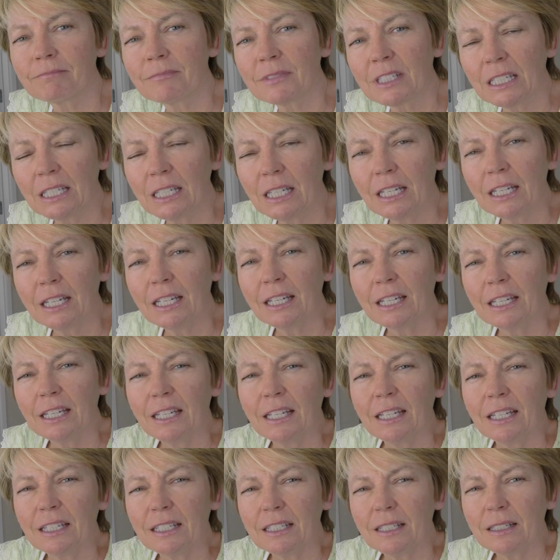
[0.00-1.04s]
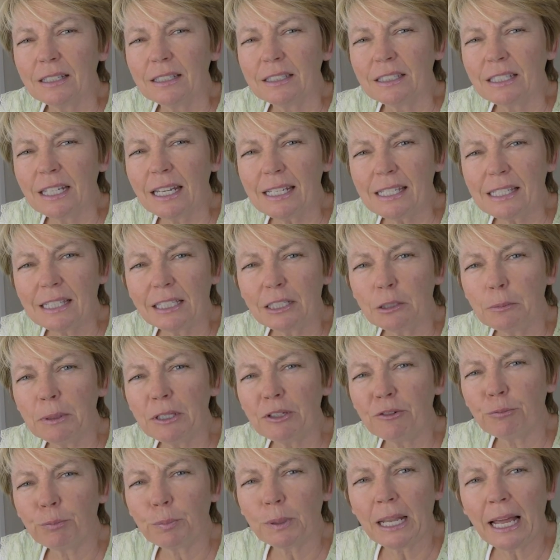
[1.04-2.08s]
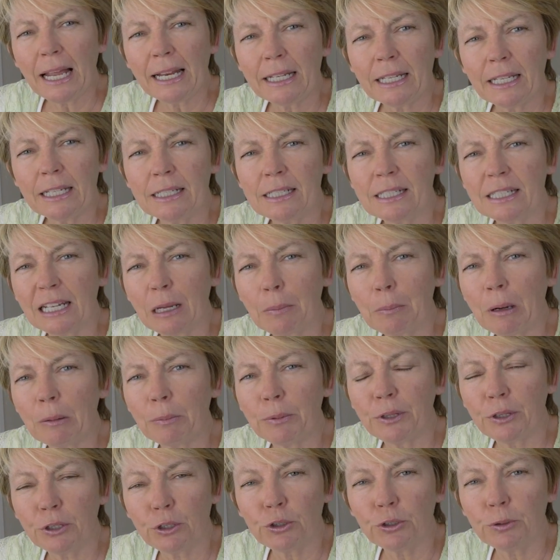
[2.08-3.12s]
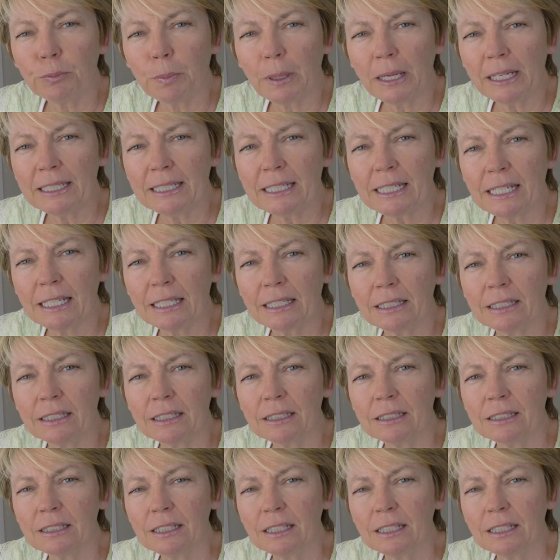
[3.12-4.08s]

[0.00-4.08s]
It takes a little bit of planning to come up with a good painting.